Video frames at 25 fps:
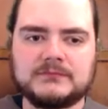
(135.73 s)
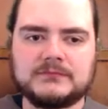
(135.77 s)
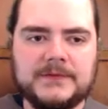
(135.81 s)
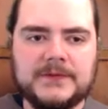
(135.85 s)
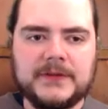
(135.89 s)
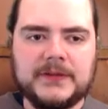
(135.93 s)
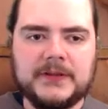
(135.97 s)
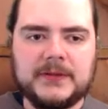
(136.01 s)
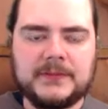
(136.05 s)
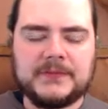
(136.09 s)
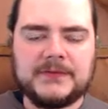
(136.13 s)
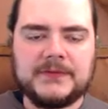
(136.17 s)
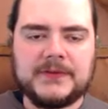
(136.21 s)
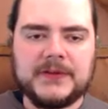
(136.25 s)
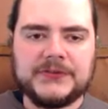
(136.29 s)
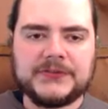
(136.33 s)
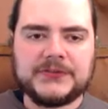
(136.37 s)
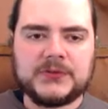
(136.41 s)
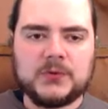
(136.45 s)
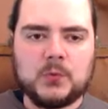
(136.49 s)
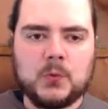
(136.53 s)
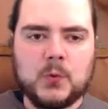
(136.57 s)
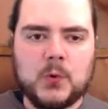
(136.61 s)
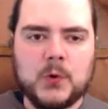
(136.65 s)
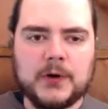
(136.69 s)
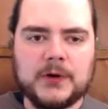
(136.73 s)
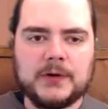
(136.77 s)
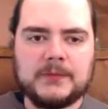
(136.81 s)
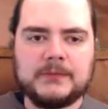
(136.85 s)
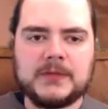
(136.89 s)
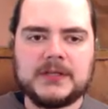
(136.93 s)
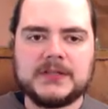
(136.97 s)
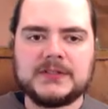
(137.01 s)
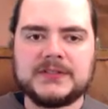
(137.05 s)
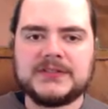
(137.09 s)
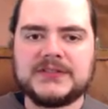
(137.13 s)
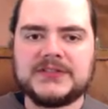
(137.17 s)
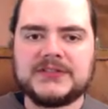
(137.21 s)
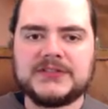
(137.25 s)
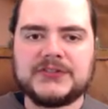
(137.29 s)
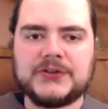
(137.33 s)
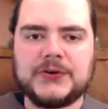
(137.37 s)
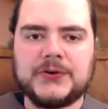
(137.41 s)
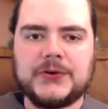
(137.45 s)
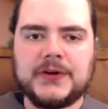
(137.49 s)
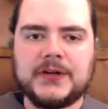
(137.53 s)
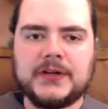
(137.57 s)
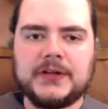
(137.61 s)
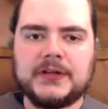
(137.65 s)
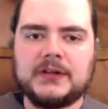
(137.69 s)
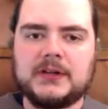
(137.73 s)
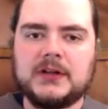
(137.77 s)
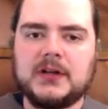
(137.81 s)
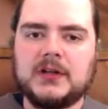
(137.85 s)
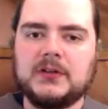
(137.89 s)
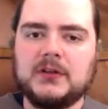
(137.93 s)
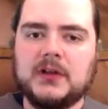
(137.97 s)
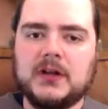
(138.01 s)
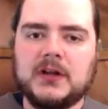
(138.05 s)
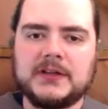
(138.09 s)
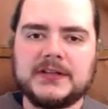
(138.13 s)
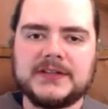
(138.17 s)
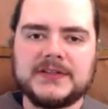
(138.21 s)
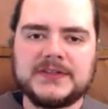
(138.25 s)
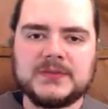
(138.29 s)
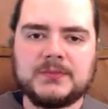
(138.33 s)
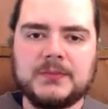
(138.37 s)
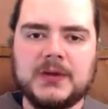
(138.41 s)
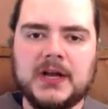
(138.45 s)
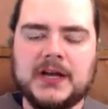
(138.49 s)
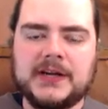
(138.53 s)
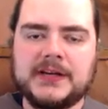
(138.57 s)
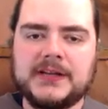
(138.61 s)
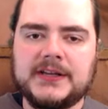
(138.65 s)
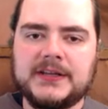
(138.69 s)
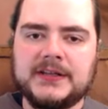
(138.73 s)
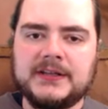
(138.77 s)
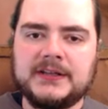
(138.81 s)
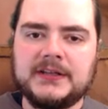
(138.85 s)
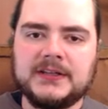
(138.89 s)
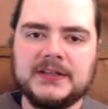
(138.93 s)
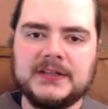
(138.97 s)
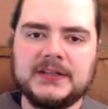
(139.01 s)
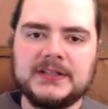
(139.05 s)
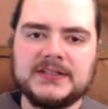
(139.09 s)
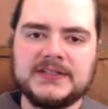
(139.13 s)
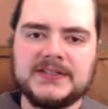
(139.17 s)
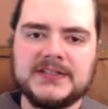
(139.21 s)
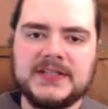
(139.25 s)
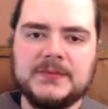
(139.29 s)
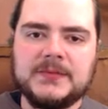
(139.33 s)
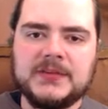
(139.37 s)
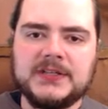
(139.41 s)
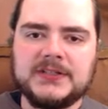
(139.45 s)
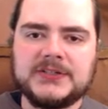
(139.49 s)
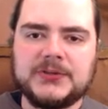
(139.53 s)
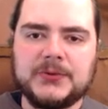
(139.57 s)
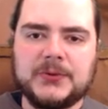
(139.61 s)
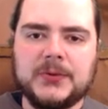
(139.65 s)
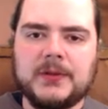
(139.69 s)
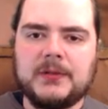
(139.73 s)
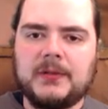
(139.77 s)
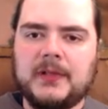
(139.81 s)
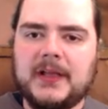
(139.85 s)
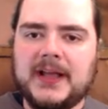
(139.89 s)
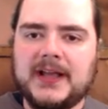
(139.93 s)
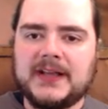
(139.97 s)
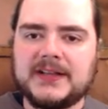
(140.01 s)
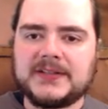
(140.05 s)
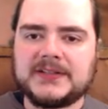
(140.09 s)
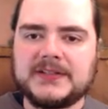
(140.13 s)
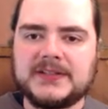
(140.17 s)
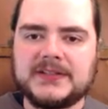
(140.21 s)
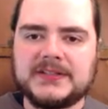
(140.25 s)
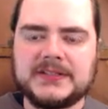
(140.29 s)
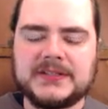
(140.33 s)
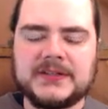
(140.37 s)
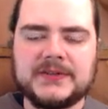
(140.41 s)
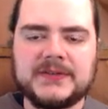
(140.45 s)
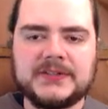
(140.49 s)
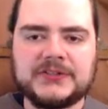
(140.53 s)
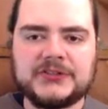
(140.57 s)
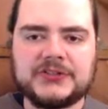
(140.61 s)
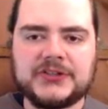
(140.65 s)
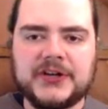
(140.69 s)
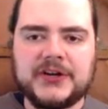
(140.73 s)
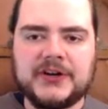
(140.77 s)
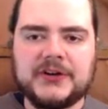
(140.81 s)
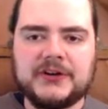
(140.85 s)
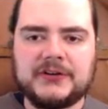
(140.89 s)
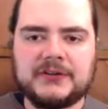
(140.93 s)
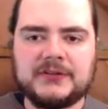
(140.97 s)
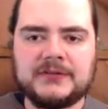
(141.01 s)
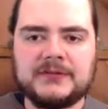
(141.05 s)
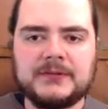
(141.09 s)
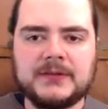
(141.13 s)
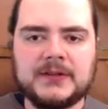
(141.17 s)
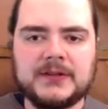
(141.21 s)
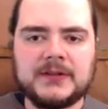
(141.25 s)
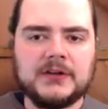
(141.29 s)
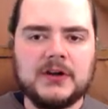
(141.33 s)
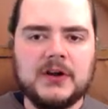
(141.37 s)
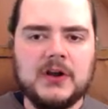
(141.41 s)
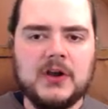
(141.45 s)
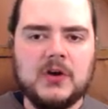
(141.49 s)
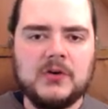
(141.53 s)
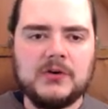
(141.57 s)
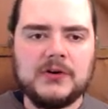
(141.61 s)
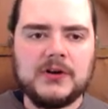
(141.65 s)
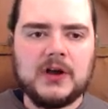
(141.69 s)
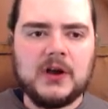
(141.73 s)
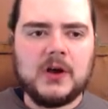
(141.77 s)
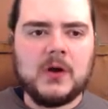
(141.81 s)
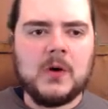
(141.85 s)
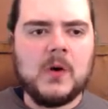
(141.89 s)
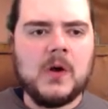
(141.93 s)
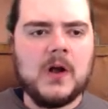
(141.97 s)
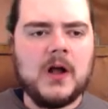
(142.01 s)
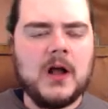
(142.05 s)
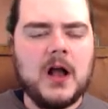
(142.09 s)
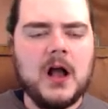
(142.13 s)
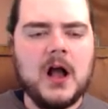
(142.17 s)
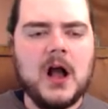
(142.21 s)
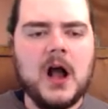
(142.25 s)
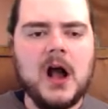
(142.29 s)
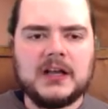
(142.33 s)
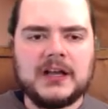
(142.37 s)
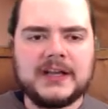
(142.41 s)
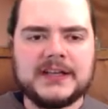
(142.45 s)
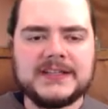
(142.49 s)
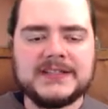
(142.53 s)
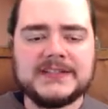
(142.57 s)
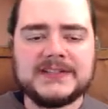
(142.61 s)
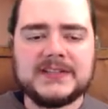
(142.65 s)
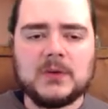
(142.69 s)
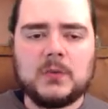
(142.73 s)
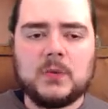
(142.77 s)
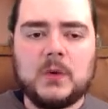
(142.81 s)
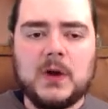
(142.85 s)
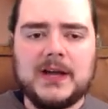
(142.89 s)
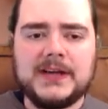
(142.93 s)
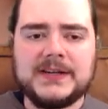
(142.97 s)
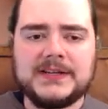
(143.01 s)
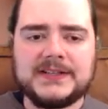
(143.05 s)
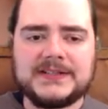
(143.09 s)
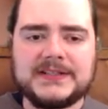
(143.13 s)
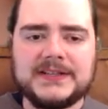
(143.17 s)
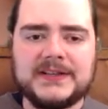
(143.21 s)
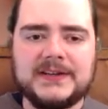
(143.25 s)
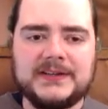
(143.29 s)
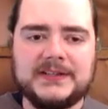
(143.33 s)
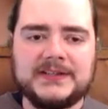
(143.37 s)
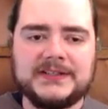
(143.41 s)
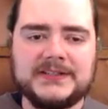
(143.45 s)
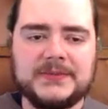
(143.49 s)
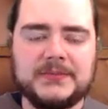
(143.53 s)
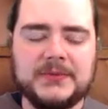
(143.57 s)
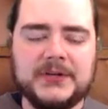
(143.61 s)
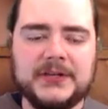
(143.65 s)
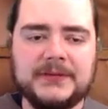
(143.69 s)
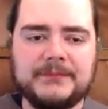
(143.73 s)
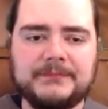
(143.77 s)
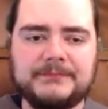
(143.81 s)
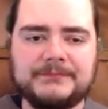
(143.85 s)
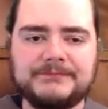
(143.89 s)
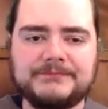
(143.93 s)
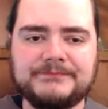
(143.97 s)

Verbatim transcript: Philip felt a warm stirring along his body, seeming to relax into the chair. No, no. I guess the wine is getting to me.